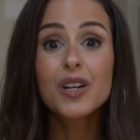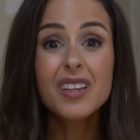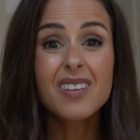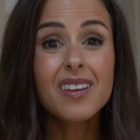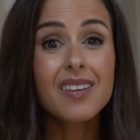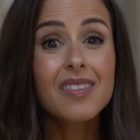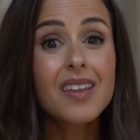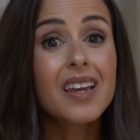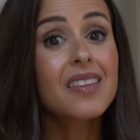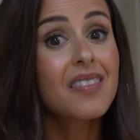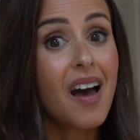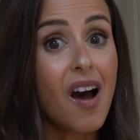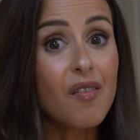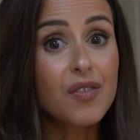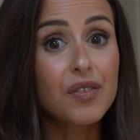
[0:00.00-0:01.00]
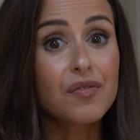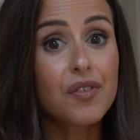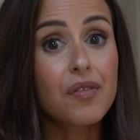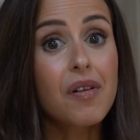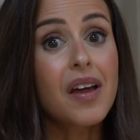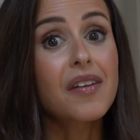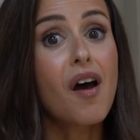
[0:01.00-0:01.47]
put it in the oven
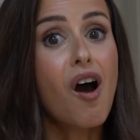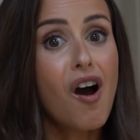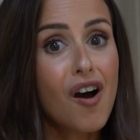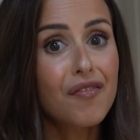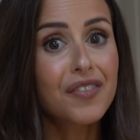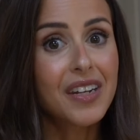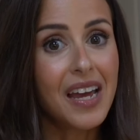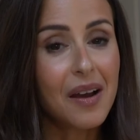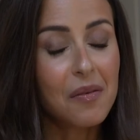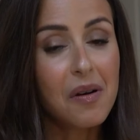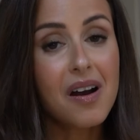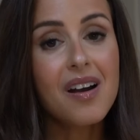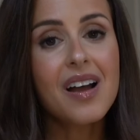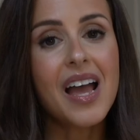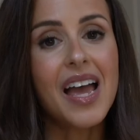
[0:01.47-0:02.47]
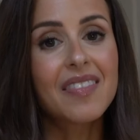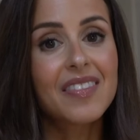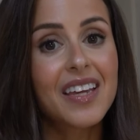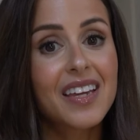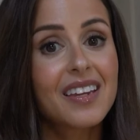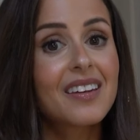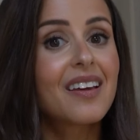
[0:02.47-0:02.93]
for around half an hour and
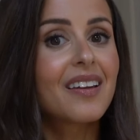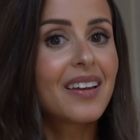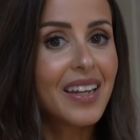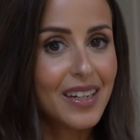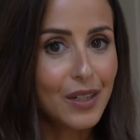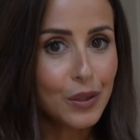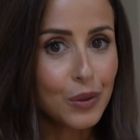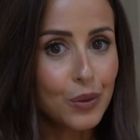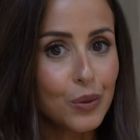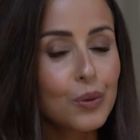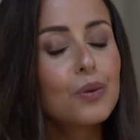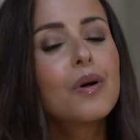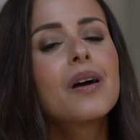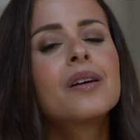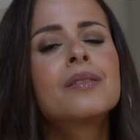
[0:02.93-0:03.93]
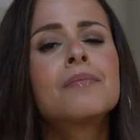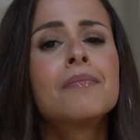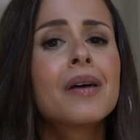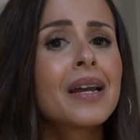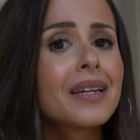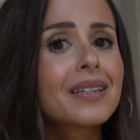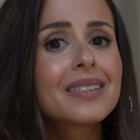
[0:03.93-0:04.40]
then let it cool. It
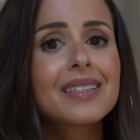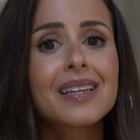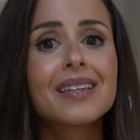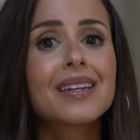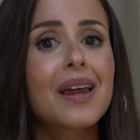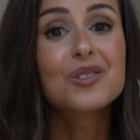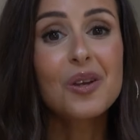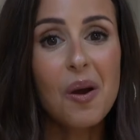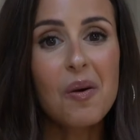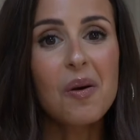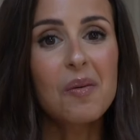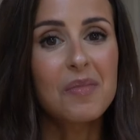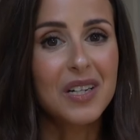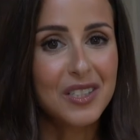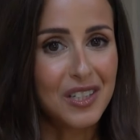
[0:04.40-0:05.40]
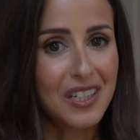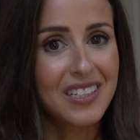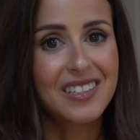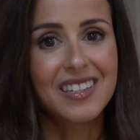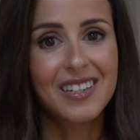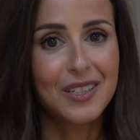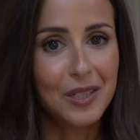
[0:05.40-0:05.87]
makes it so much
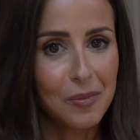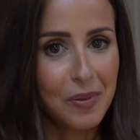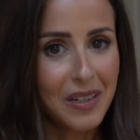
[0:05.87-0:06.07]
easier to